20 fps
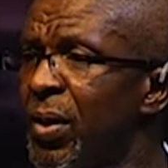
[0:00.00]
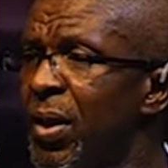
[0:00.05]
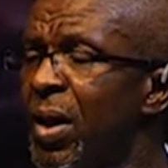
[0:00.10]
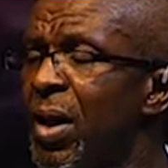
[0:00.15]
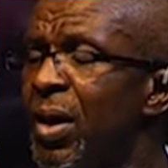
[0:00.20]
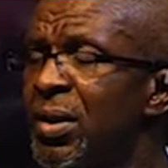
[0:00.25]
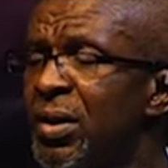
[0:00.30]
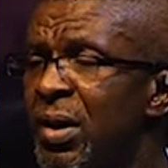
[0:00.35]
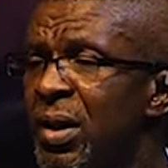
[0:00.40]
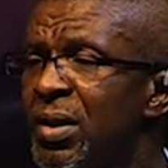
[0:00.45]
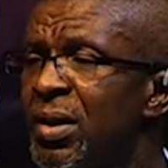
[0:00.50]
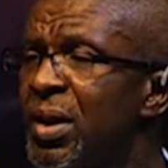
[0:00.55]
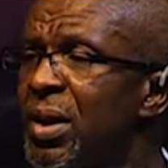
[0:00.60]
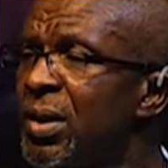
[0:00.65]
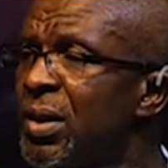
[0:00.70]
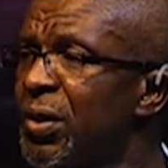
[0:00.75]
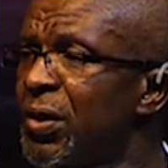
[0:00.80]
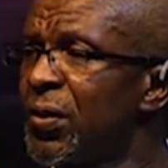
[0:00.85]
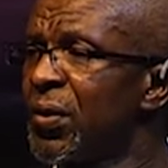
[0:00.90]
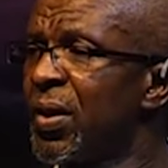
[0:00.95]
We all just
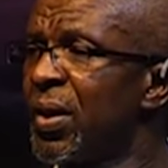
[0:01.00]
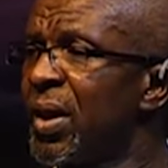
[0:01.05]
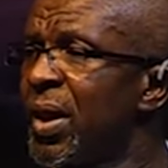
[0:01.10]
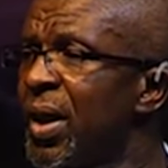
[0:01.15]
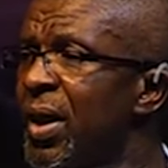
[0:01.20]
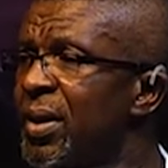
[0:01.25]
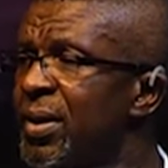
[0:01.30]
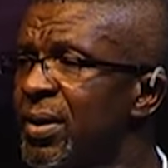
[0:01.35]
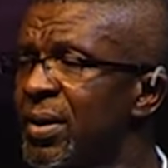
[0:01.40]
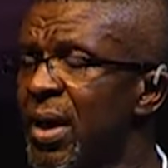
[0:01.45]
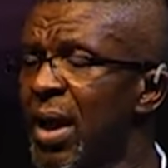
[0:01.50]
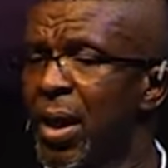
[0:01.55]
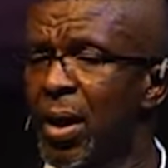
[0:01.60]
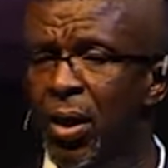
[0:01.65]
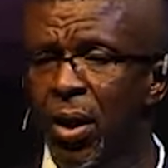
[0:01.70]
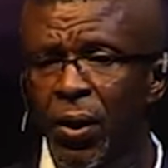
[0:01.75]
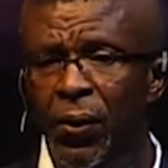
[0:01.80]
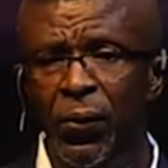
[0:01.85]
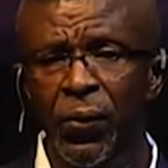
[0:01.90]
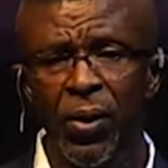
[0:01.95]
need to join hands
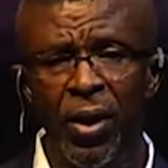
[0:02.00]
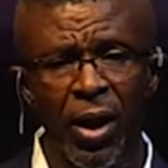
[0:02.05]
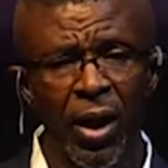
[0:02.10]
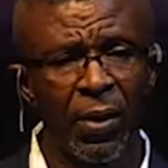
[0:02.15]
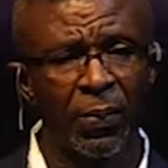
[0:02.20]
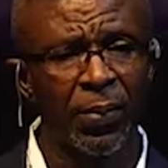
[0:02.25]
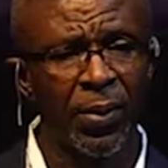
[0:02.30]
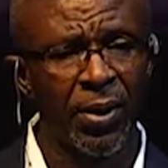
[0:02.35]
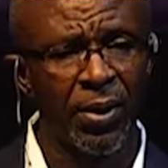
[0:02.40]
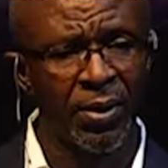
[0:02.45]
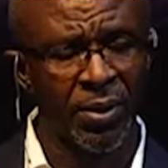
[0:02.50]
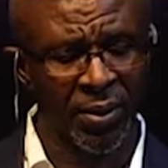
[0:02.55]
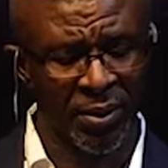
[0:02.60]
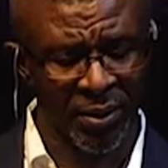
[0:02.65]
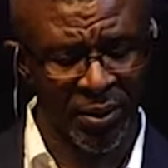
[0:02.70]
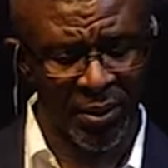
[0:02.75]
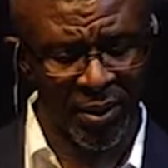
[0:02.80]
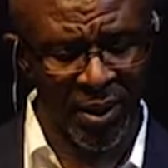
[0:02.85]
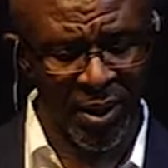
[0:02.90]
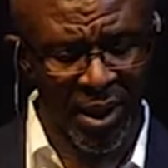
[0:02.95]
and God will help
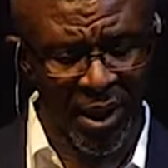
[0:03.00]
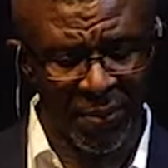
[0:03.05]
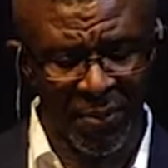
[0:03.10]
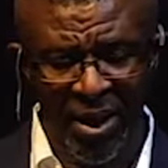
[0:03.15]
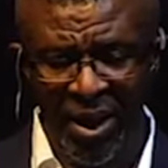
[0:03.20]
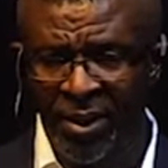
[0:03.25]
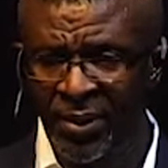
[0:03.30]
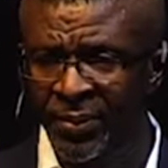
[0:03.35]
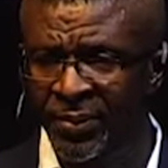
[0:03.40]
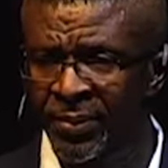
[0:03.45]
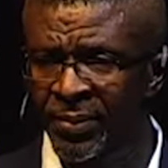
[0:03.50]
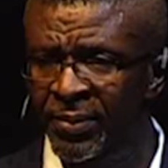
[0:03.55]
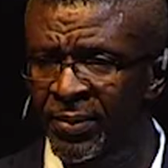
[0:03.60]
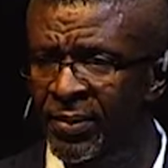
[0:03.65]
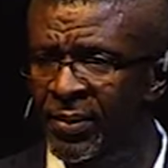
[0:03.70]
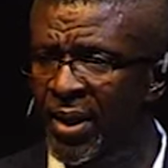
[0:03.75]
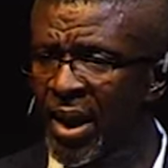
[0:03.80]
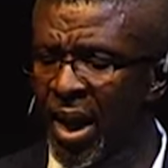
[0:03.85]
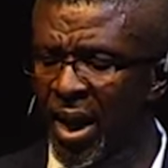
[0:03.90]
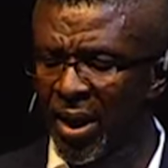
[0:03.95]
us. Amen.
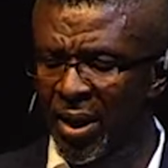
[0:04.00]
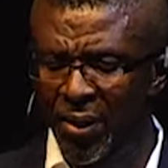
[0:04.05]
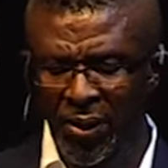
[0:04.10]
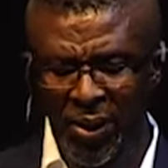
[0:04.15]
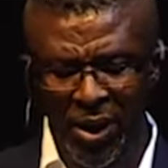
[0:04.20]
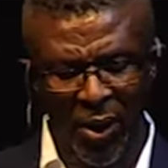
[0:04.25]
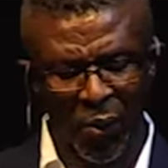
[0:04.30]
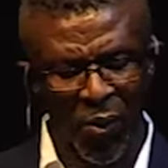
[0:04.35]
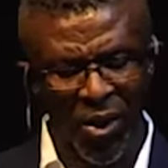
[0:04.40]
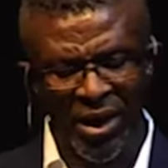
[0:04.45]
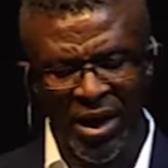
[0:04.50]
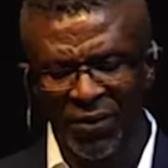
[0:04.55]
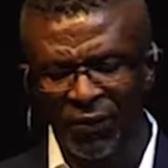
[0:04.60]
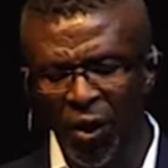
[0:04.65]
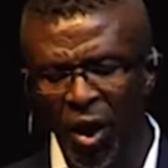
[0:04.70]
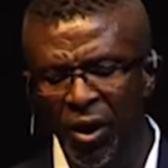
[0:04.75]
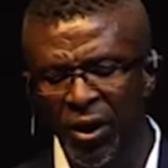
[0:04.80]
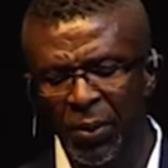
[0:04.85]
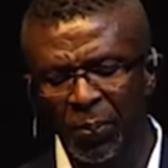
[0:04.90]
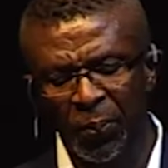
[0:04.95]
Hallelujah. We
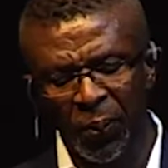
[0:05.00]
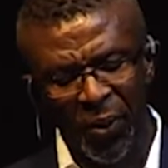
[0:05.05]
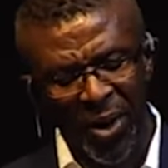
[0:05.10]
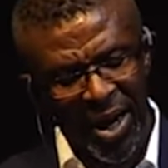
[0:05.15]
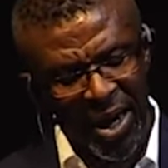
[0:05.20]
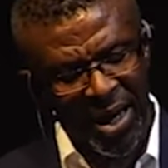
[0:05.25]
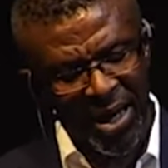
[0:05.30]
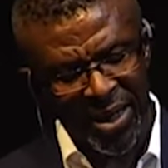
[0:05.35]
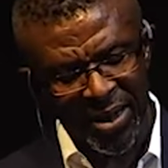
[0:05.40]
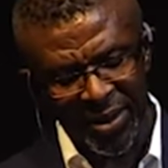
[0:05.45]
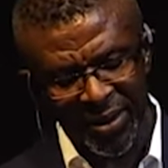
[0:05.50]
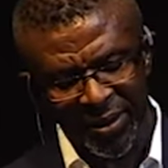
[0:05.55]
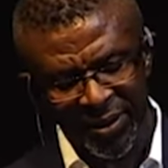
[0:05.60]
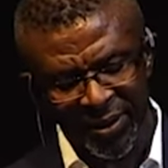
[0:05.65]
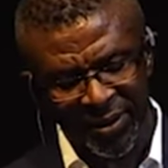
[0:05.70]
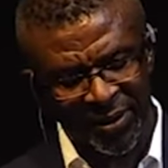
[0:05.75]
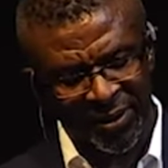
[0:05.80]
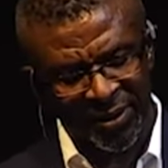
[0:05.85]
give God the praise.